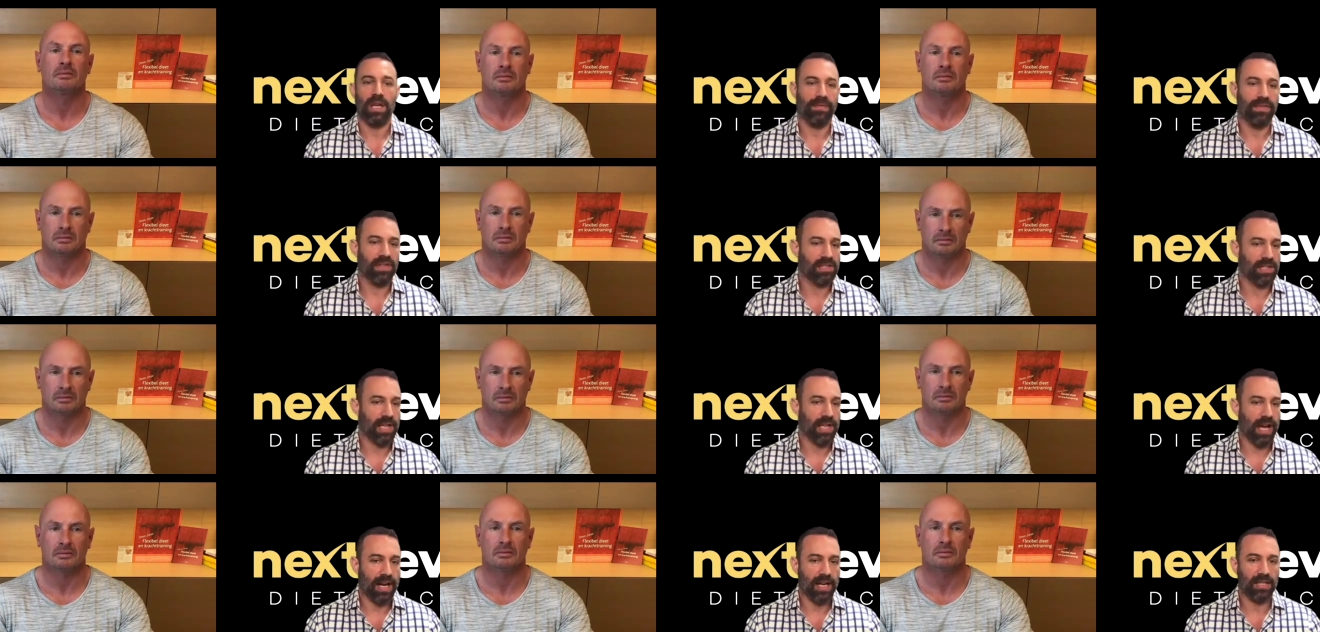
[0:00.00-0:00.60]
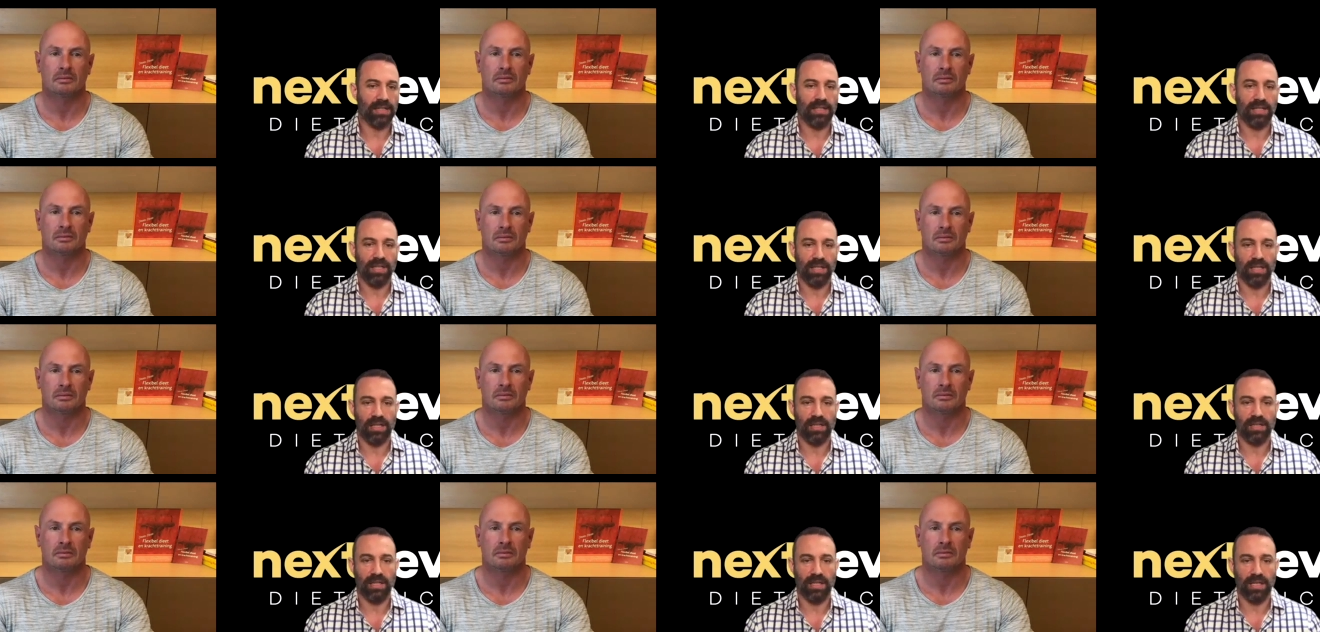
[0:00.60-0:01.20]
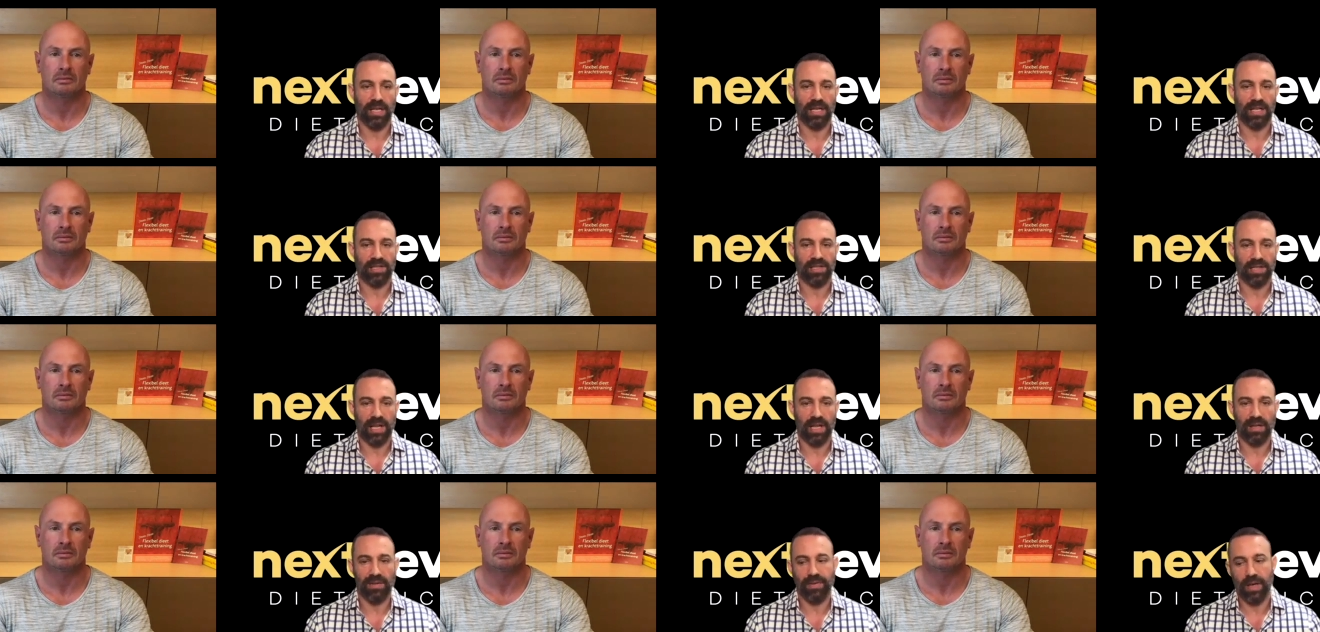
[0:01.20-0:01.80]
Speaker 1: If he's not on TRT and
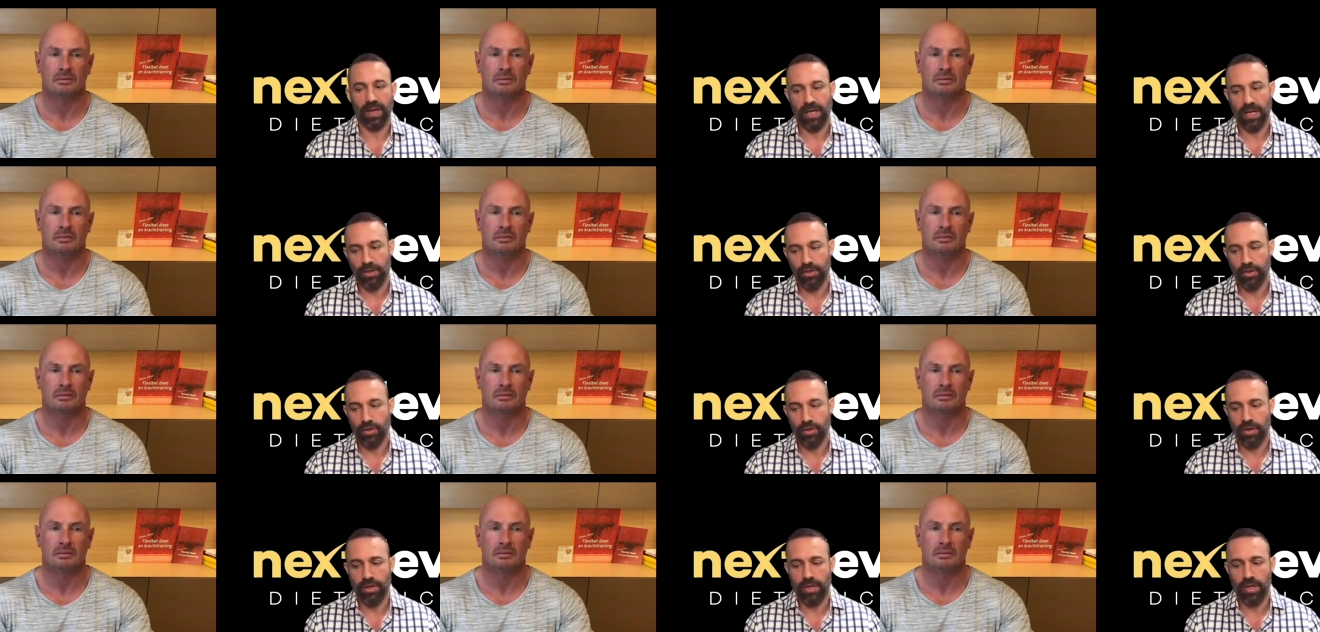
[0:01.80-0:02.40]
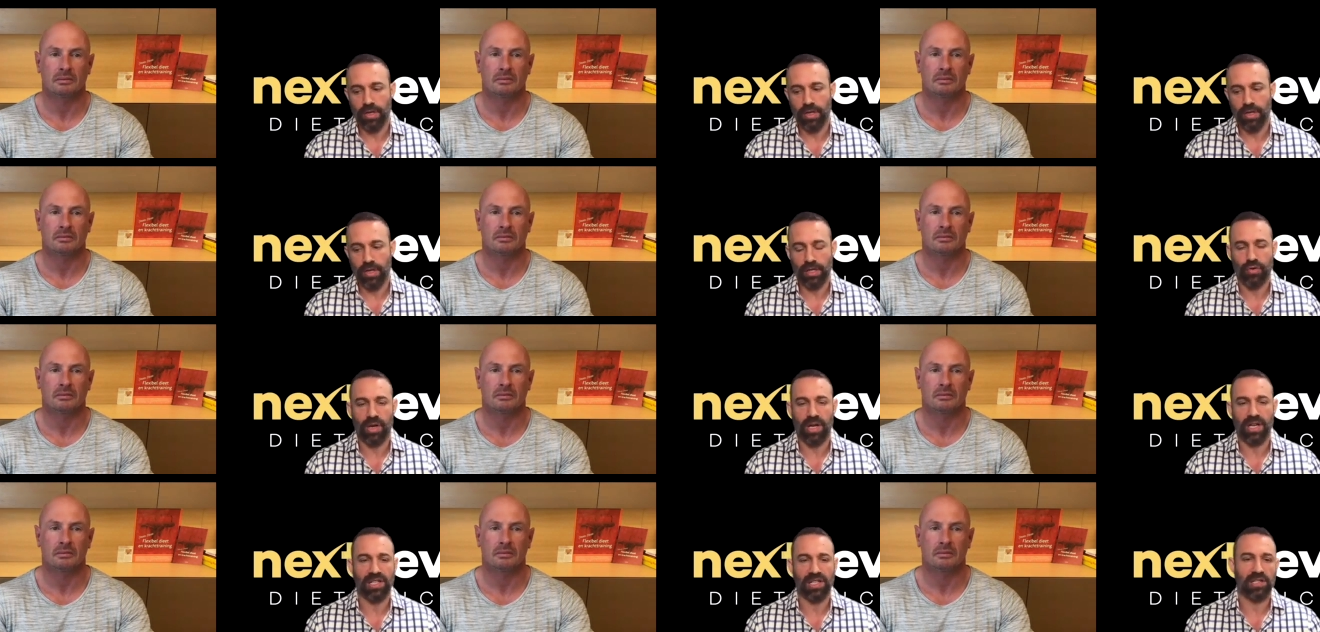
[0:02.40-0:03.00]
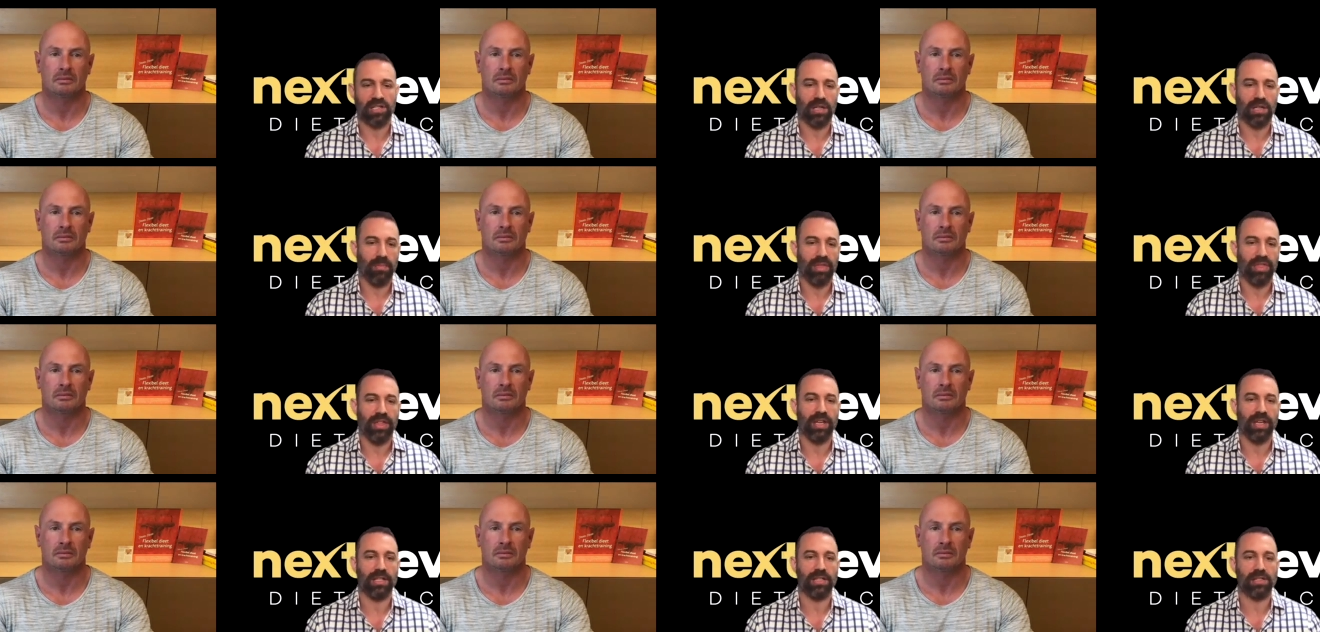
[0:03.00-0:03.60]
it's elevated, sure, you can try
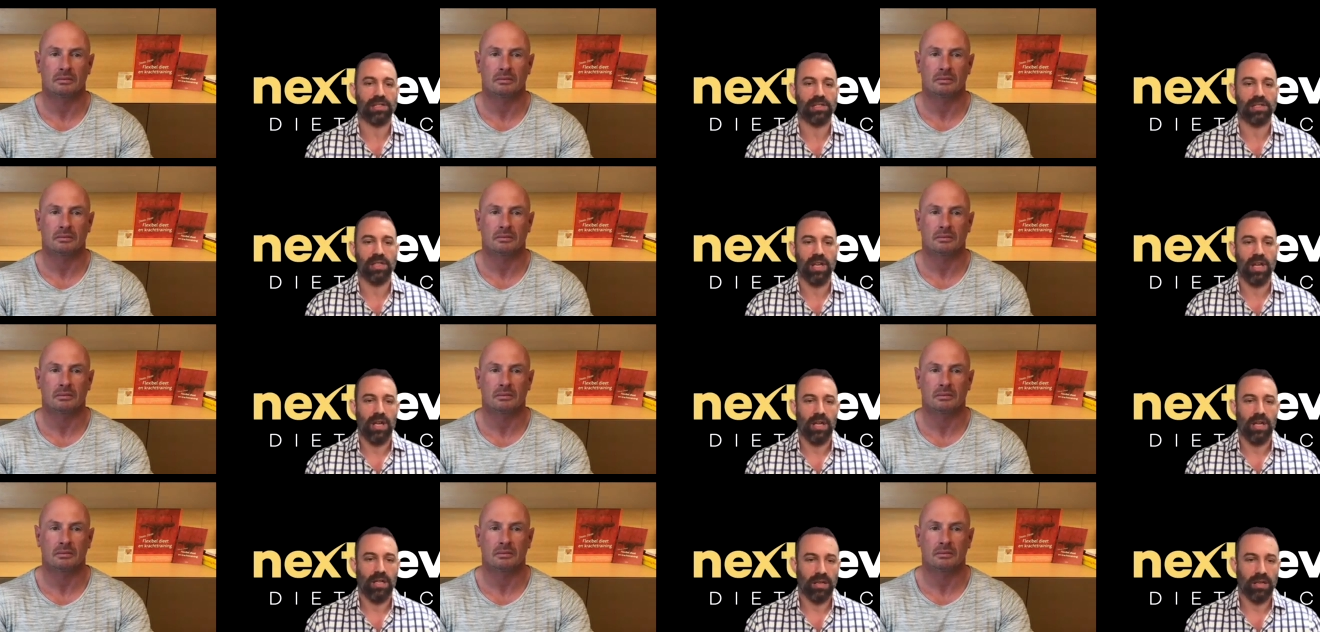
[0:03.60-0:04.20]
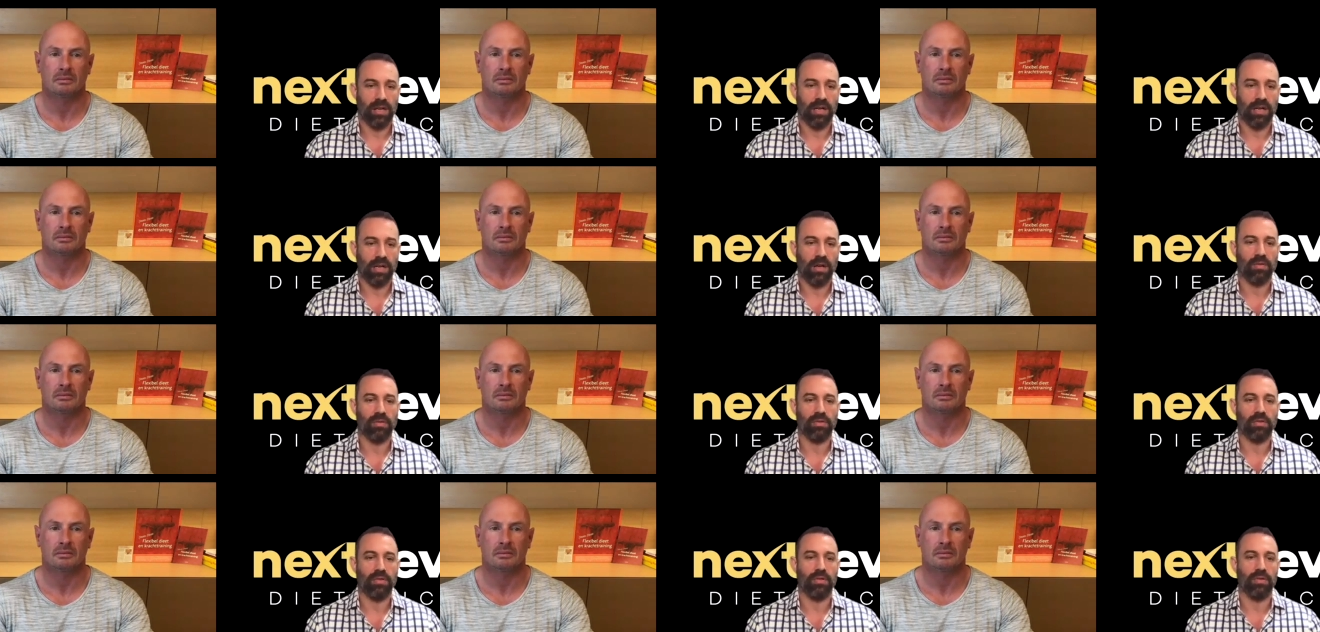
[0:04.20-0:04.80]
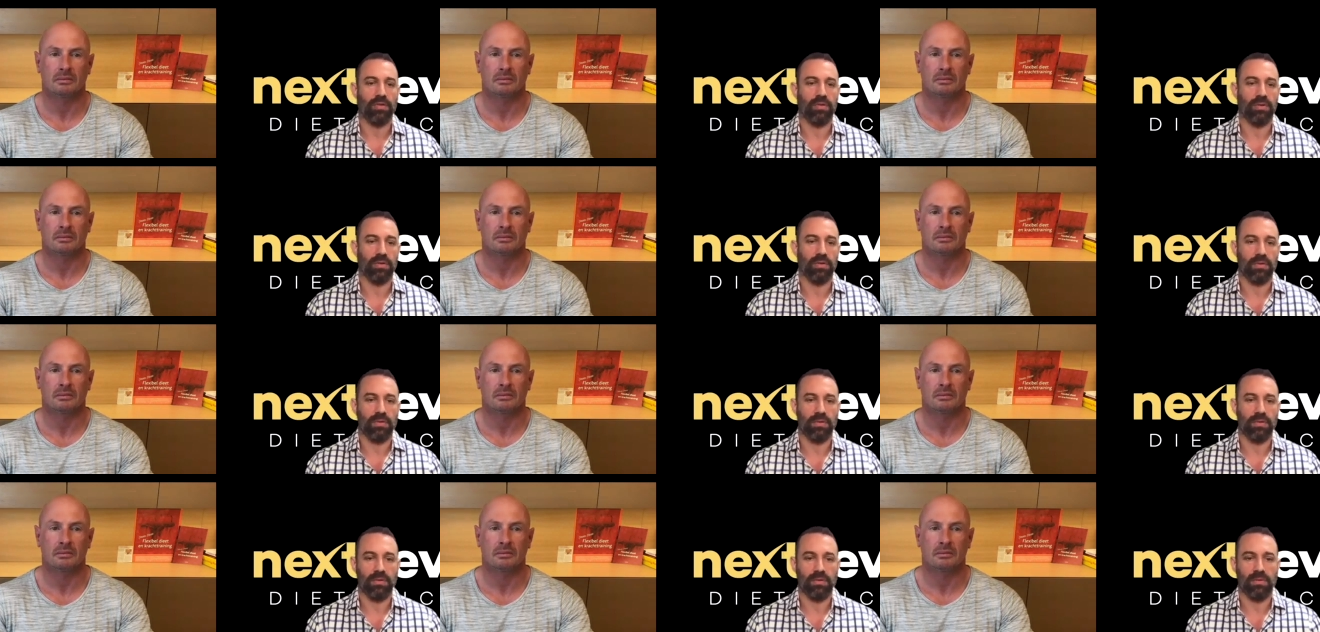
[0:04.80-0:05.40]
some things that are going
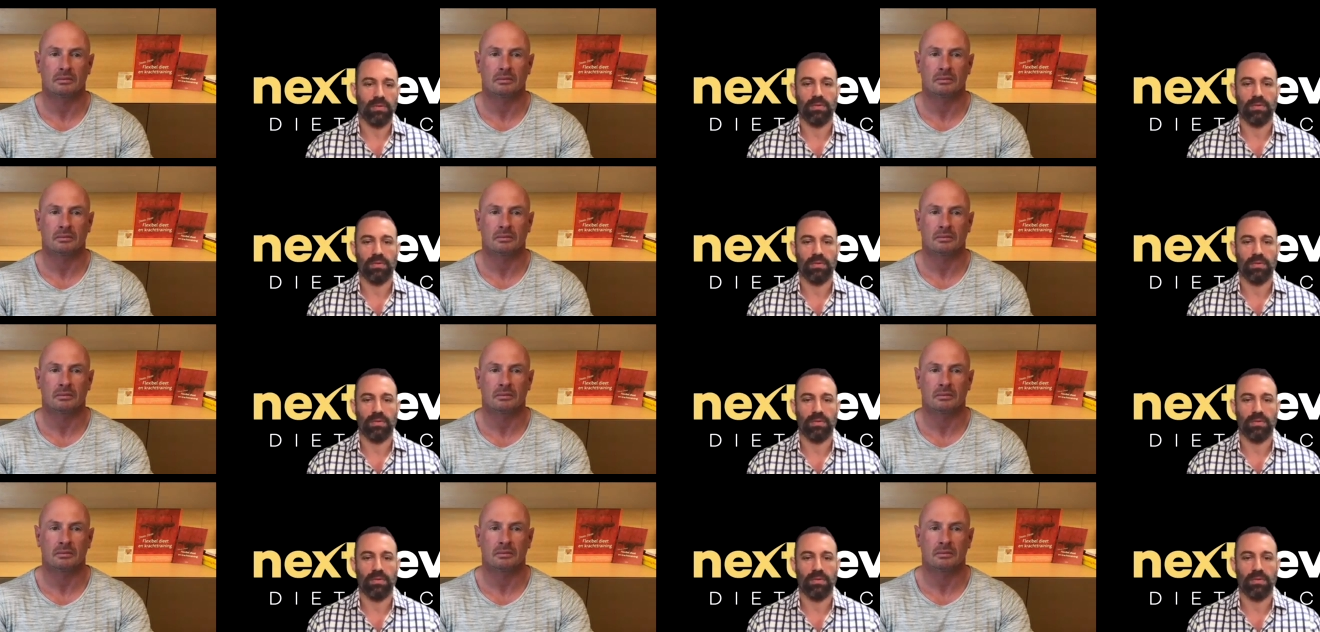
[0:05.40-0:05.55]
to